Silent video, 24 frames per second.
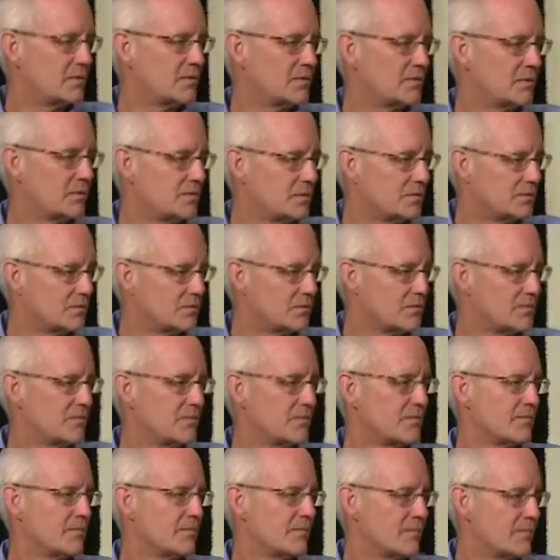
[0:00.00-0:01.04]

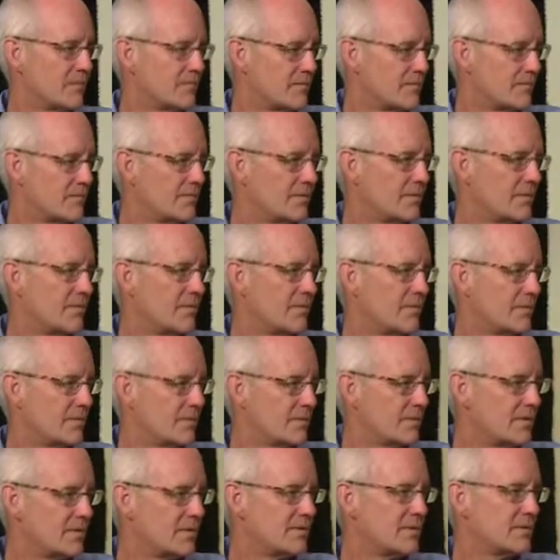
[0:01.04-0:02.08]

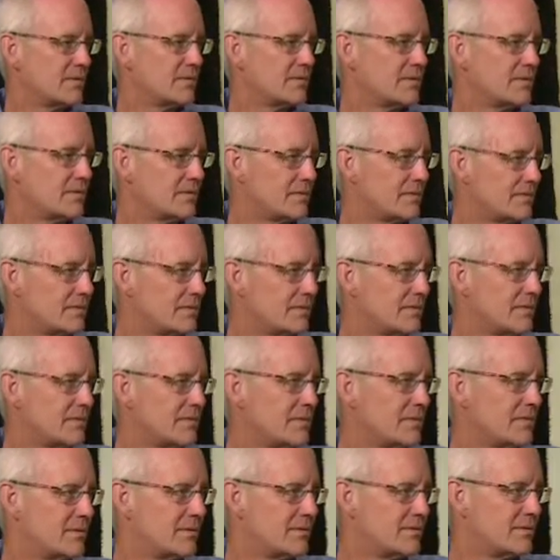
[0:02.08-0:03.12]

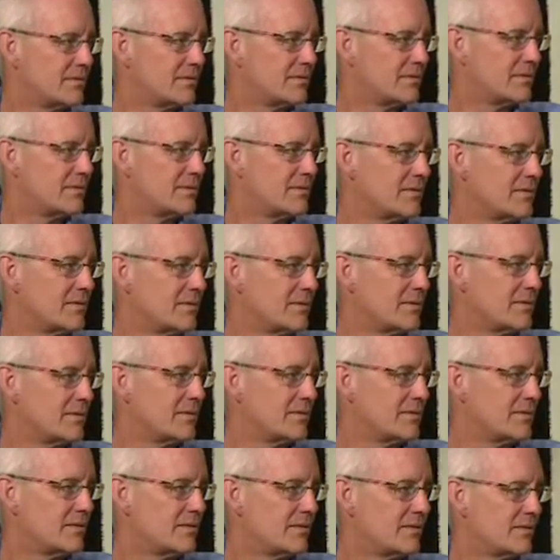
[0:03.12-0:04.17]

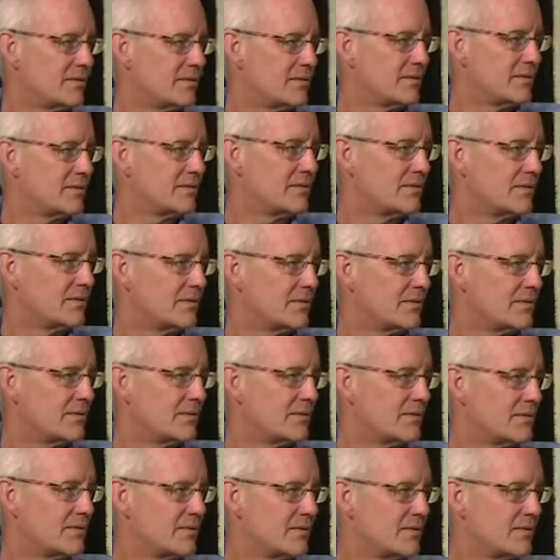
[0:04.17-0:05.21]

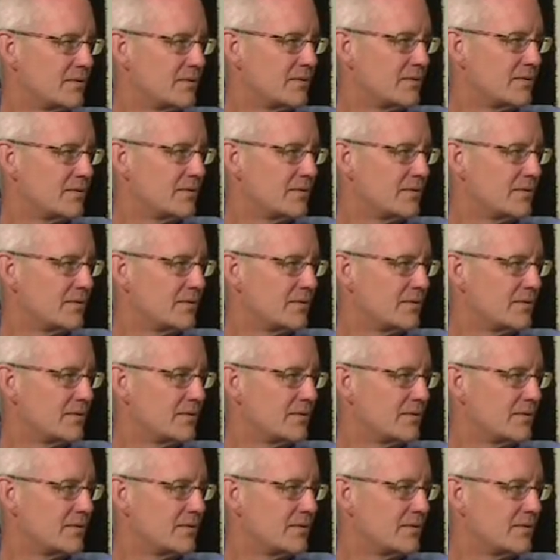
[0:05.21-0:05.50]
(not speaking)